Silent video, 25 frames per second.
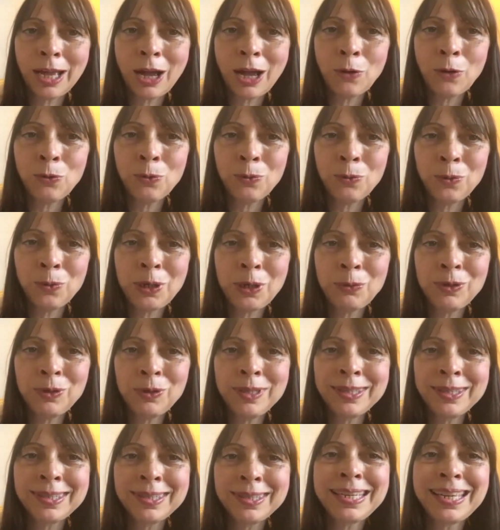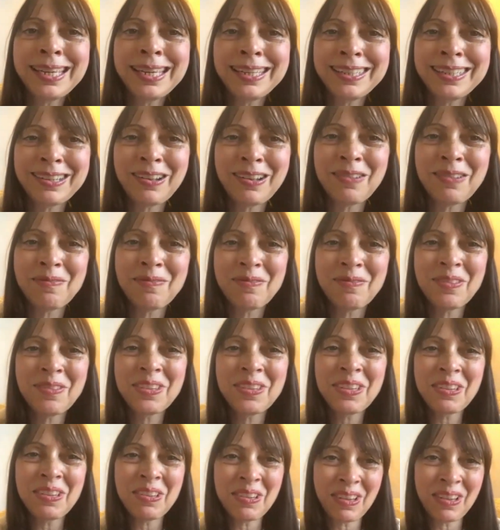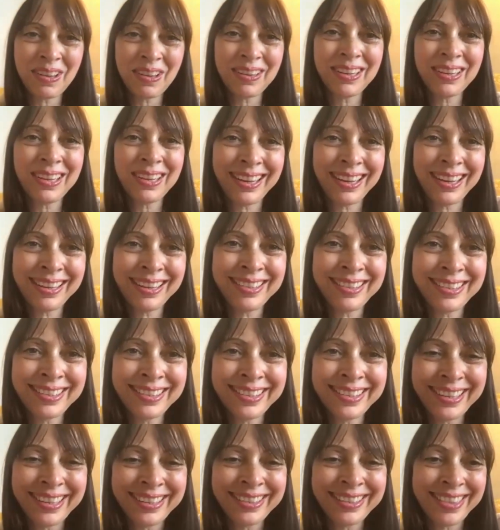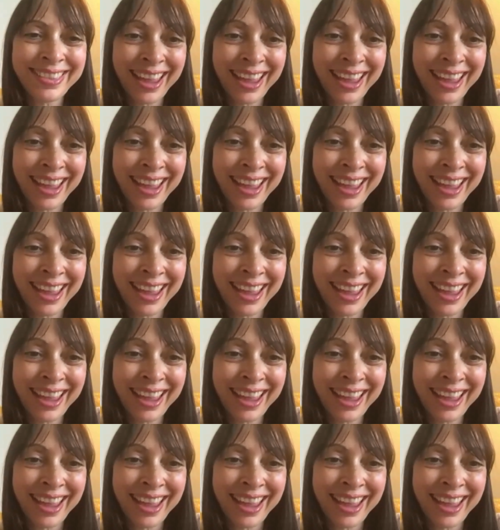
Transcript: how we would see it. It's